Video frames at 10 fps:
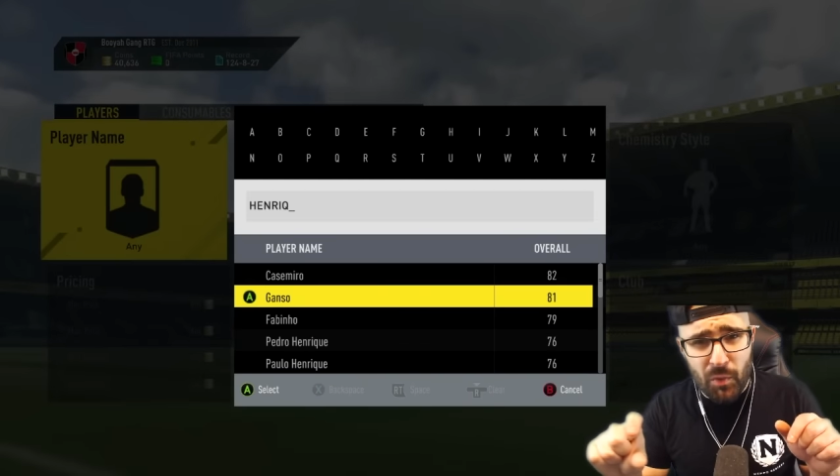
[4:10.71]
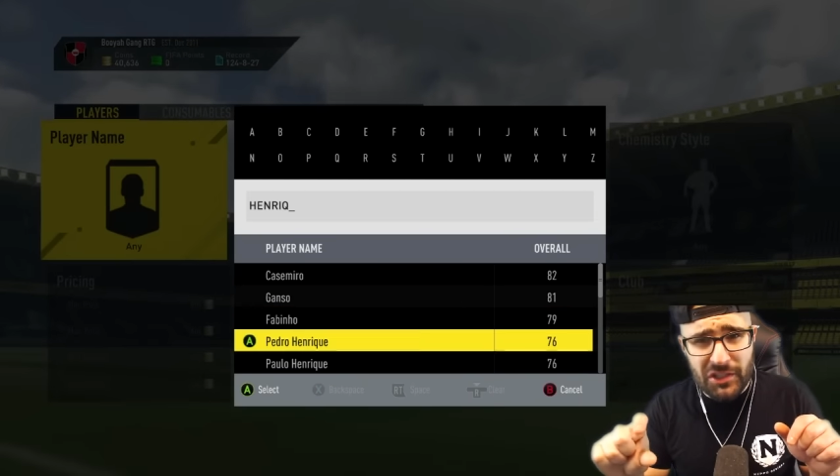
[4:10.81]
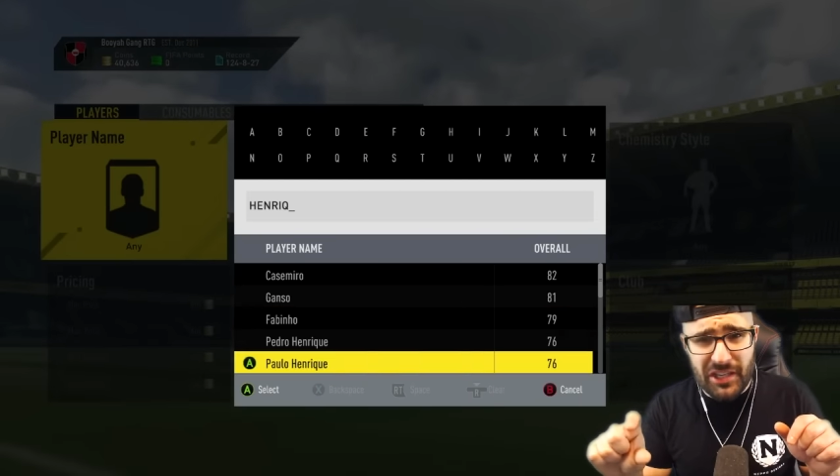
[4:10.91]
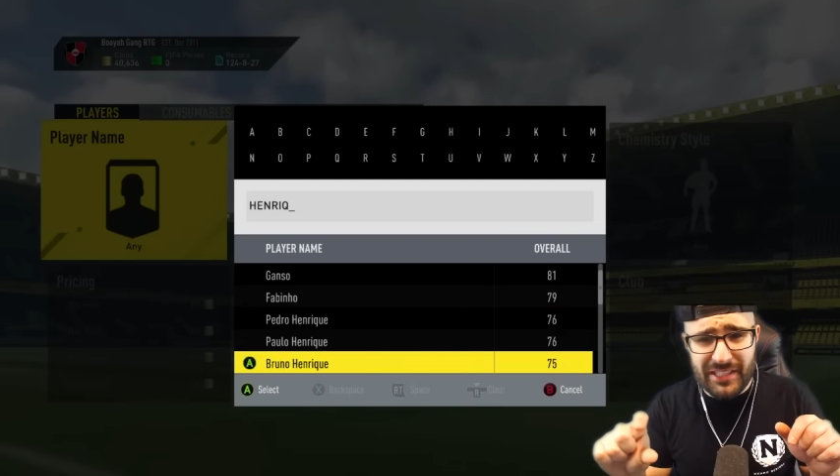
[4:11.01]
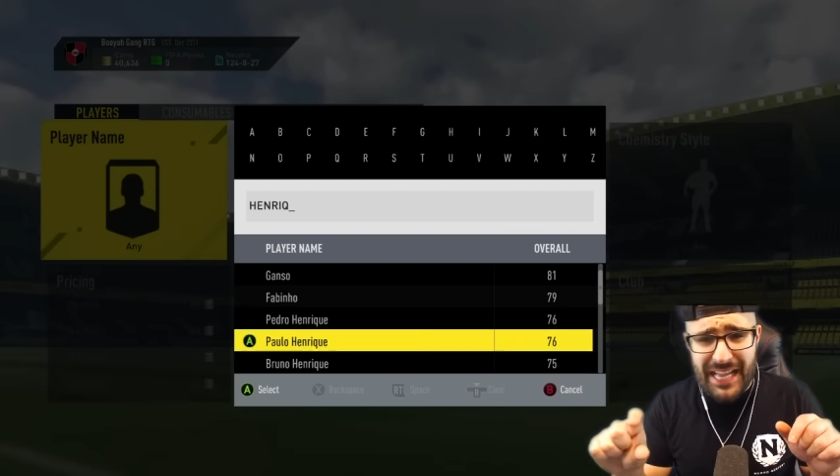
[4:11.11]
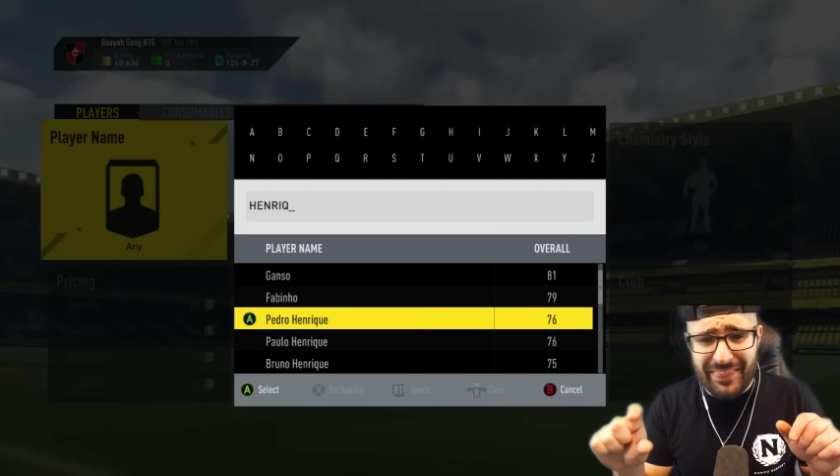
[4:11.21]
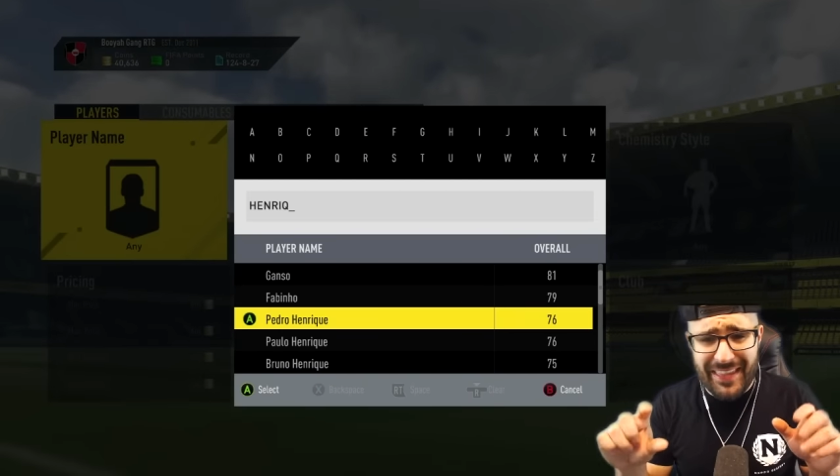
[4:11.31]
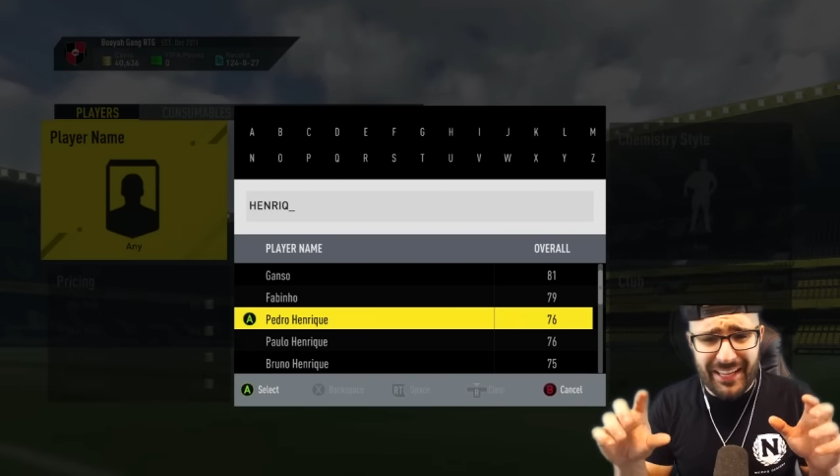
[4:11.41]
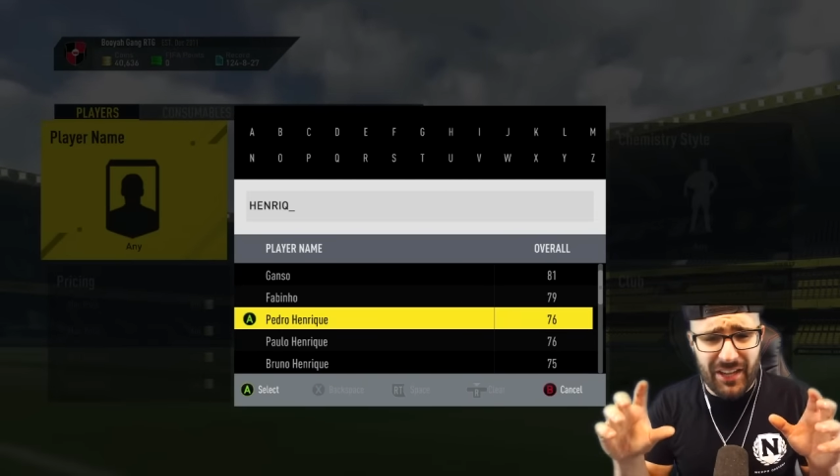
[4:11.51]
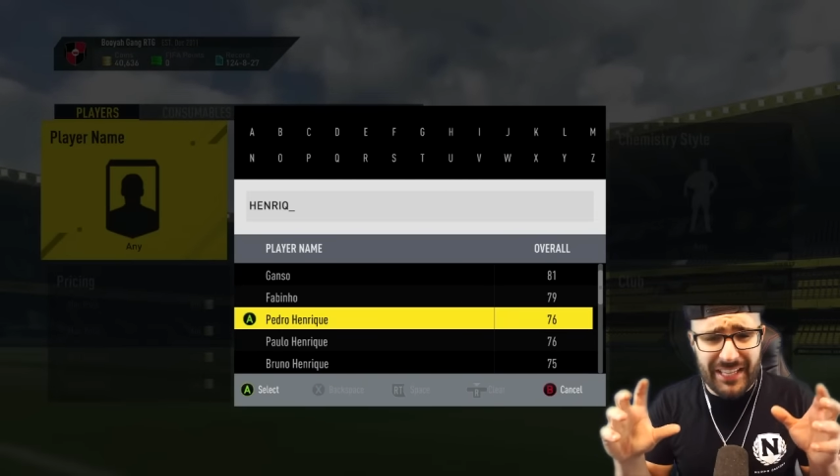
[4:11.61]
which is, I
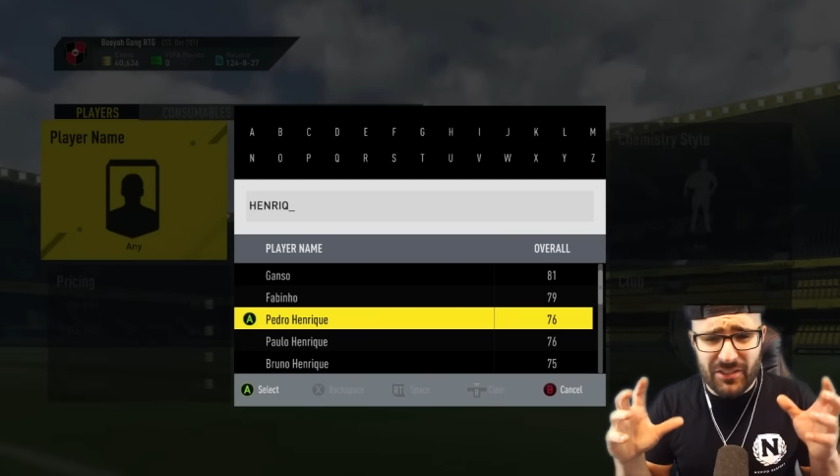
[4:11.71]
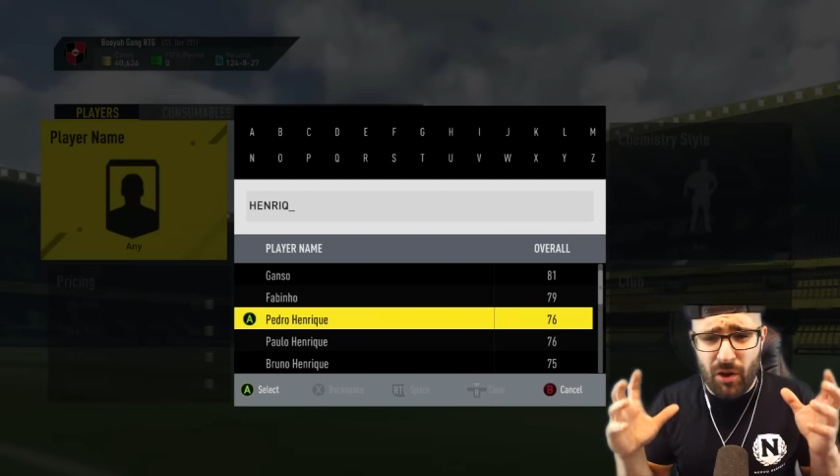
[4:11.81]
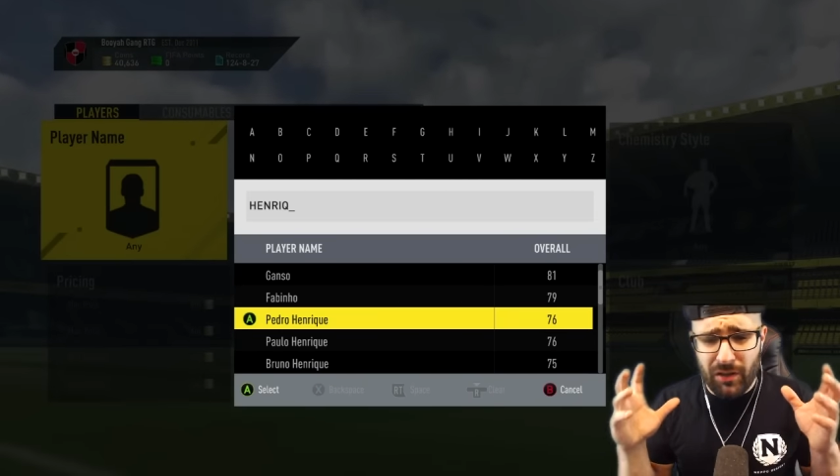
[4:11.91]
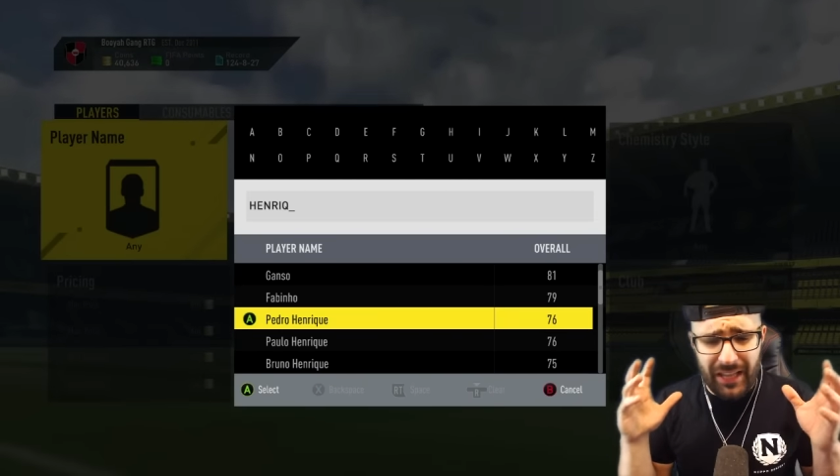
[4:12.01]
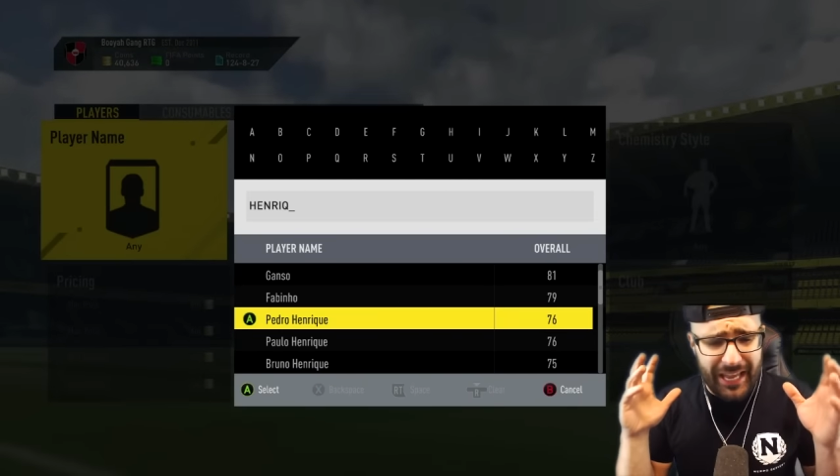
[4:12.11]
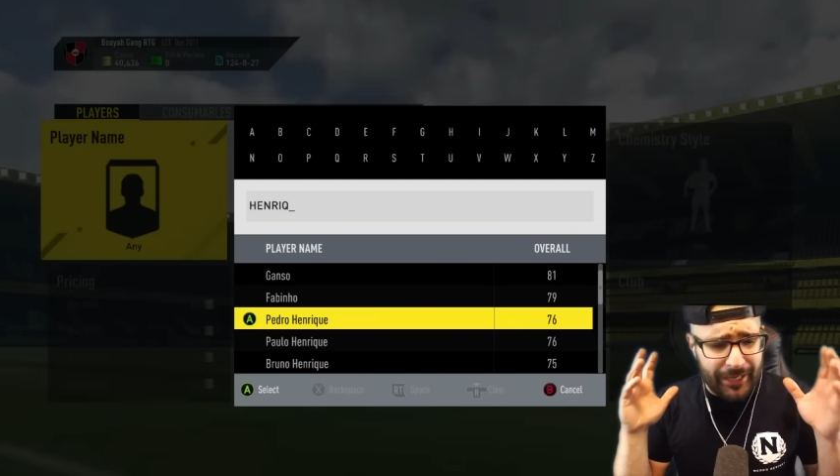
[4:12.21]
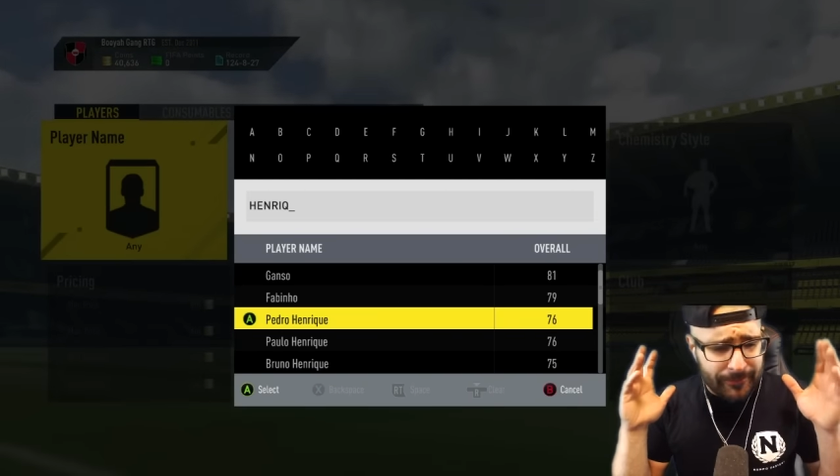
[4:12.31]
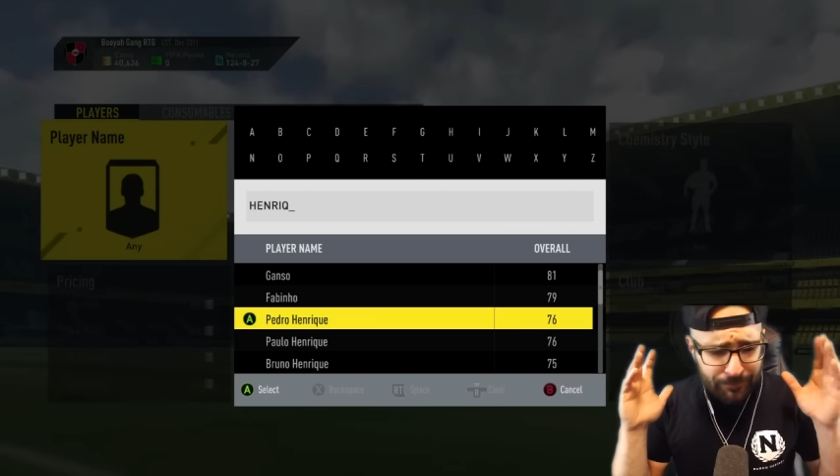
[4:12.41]
think it's called like